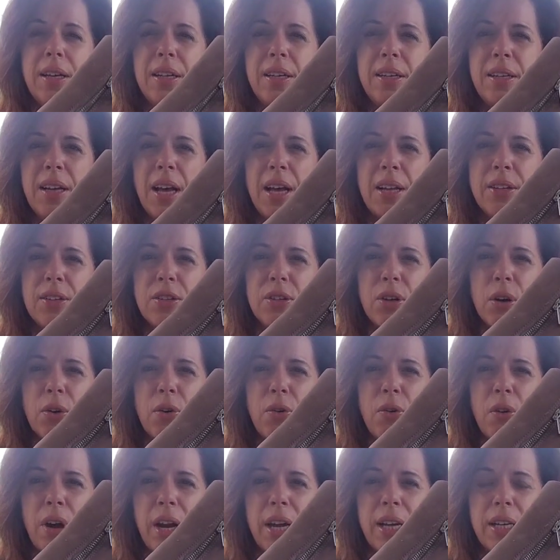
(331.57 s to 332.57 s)
not so
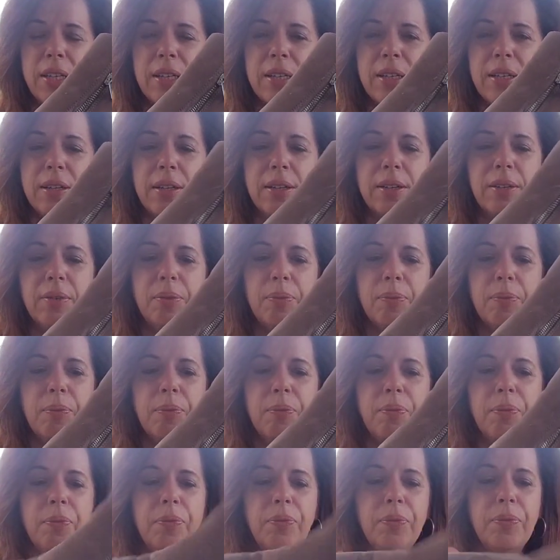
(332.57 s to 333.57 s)
great.
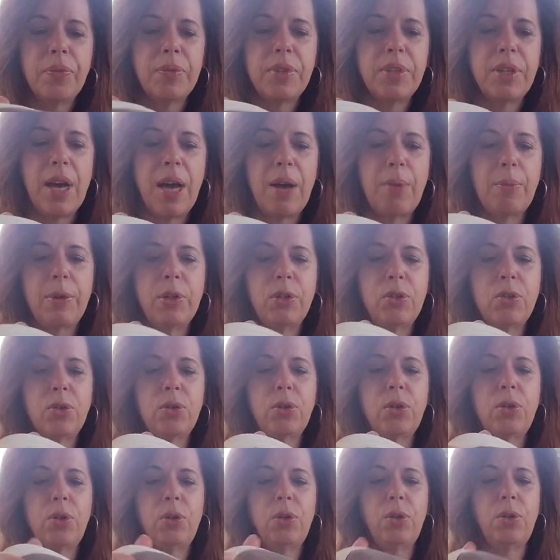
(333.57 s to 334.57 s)
Time and
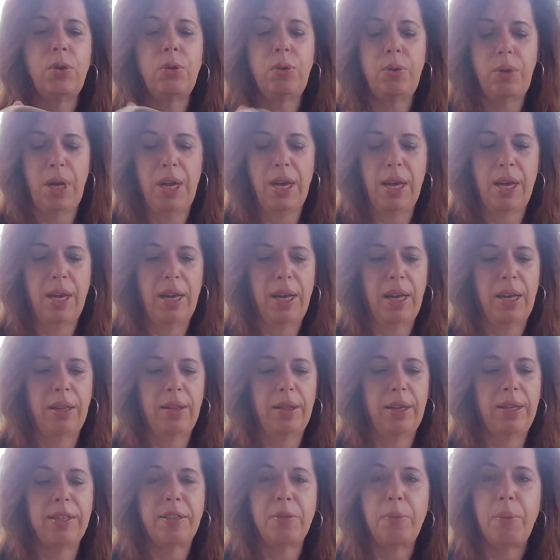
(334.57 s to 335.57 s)
True.
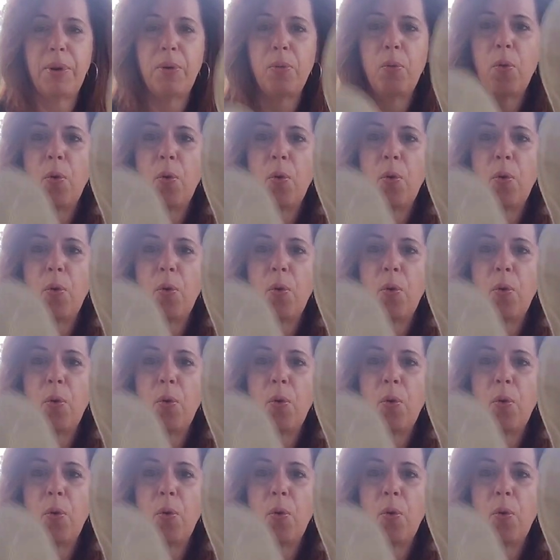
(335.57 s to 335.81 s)
These have been